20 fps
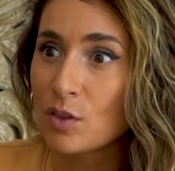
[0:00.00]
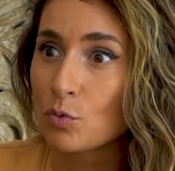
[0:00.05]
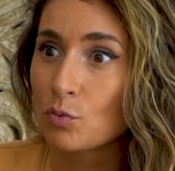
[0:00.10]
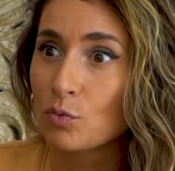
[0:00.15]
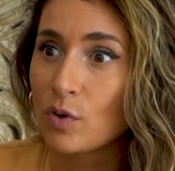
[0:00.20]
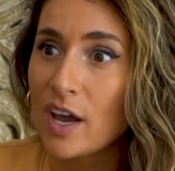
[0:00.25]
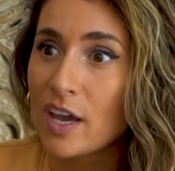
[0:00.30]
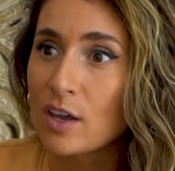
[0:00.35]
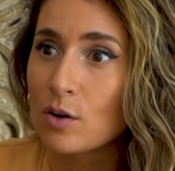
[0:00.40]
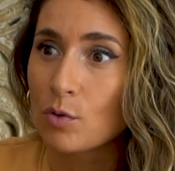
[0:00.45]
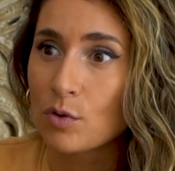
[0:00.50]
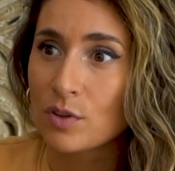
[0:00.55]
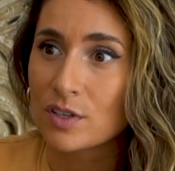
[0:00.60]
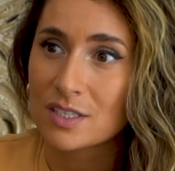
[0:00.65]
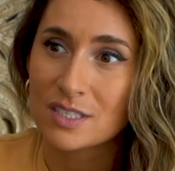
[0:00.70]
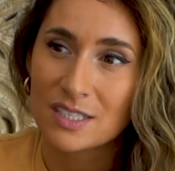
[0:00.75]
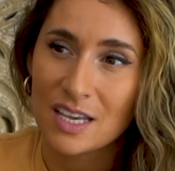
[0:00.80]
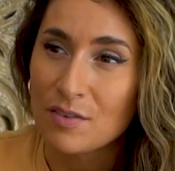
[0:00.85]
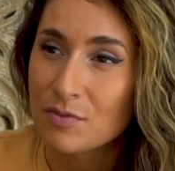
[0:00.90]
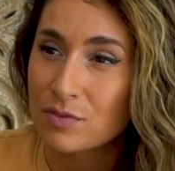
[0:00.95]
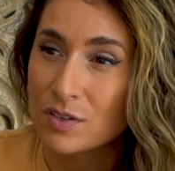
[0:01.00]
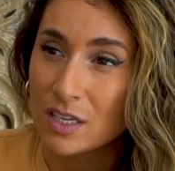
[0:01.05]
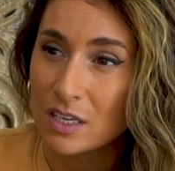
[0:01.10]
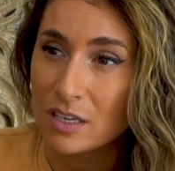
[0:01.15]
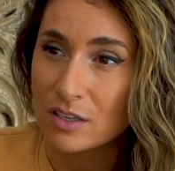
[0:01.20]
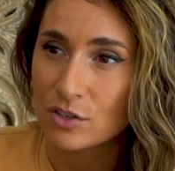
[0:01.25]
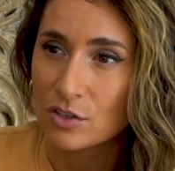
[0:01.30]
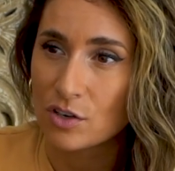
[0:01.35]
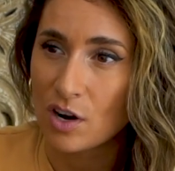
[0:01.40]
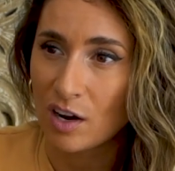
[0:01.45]
the right or the
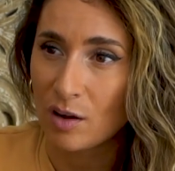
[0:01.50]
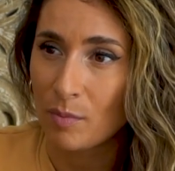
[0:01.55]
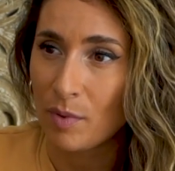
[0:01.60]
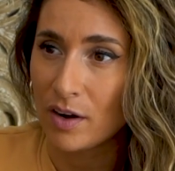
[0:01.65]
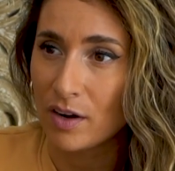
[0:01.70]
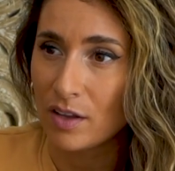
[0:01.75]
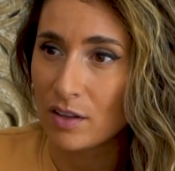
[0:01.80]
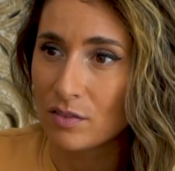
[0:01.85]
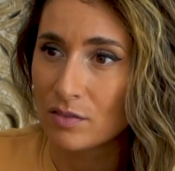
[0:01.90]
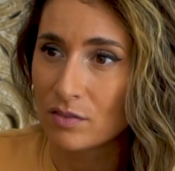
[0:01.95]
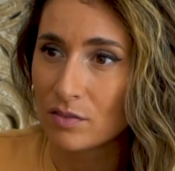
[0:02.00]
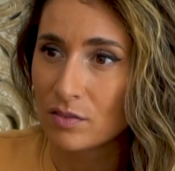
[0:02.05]
safety to talk about it.